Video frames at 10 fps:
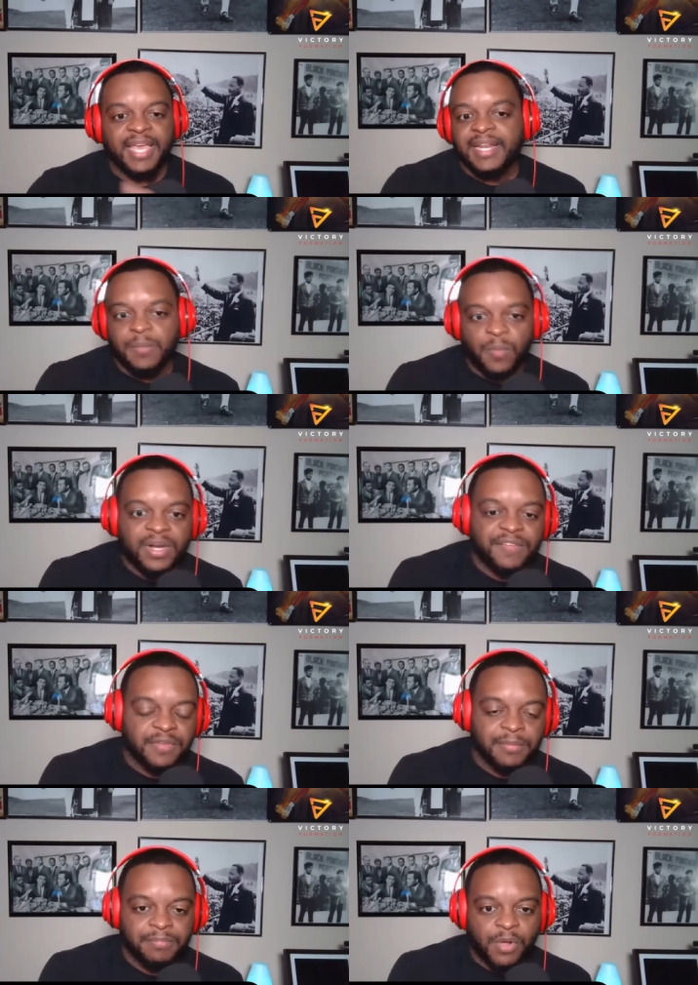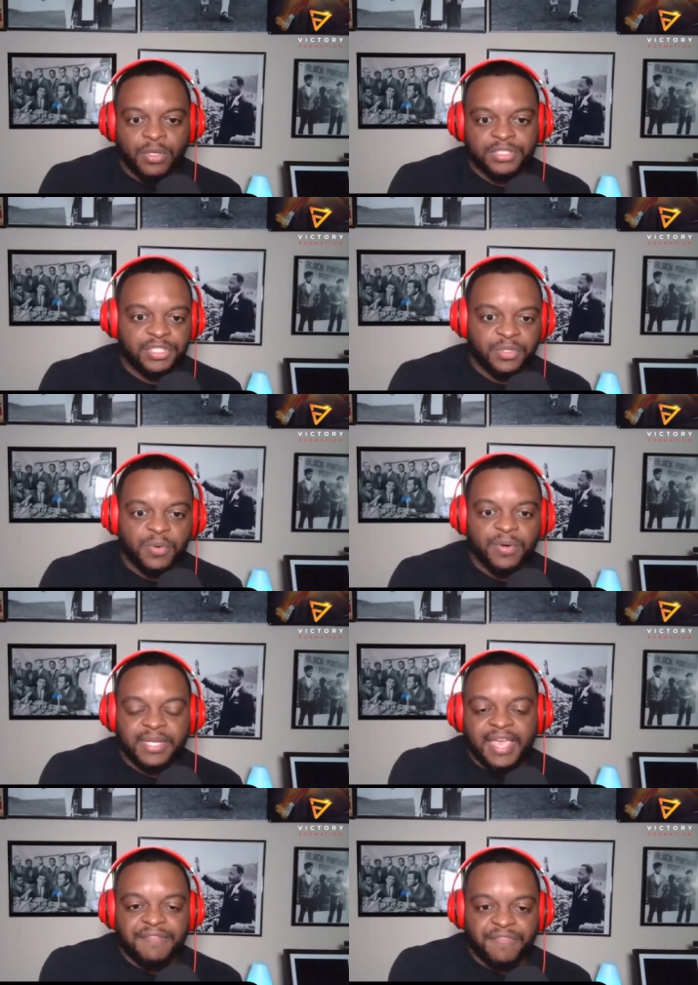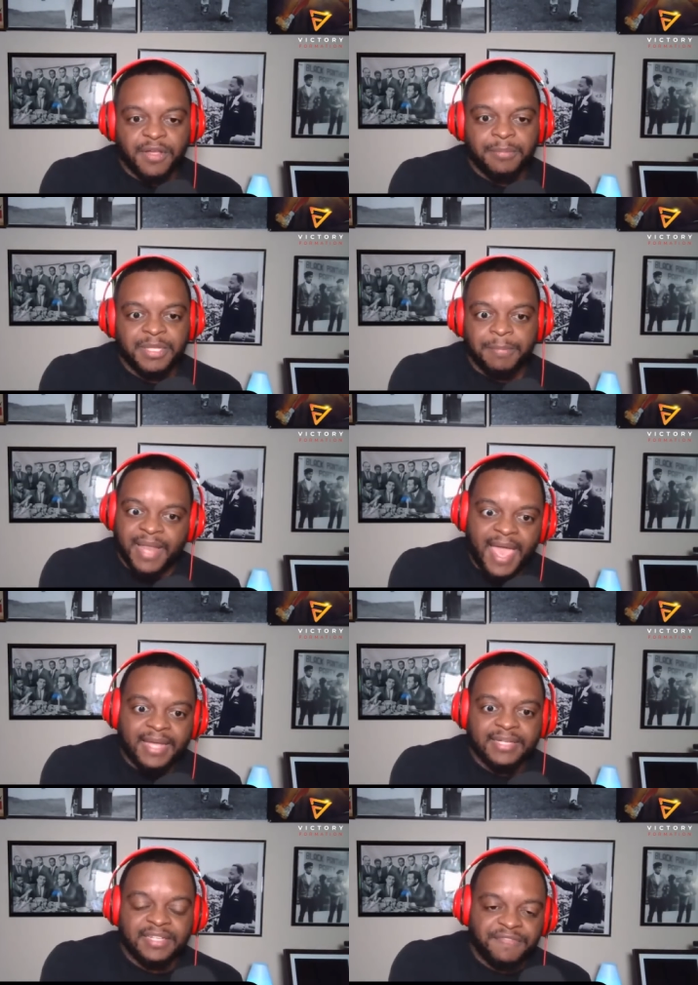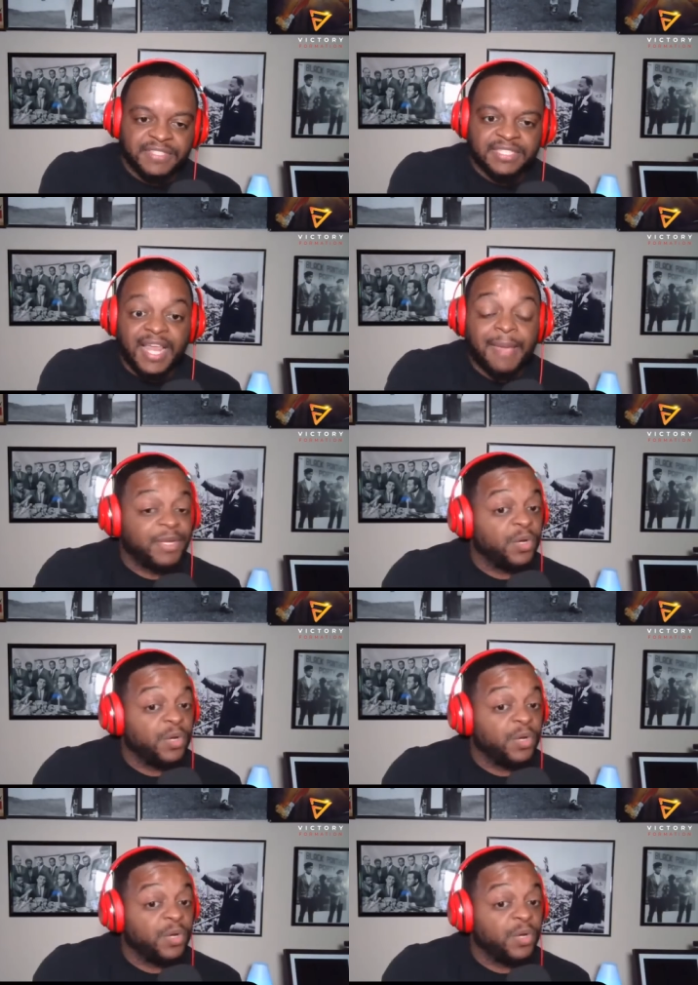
and one of them on Shedeur came from the black defensive lineman,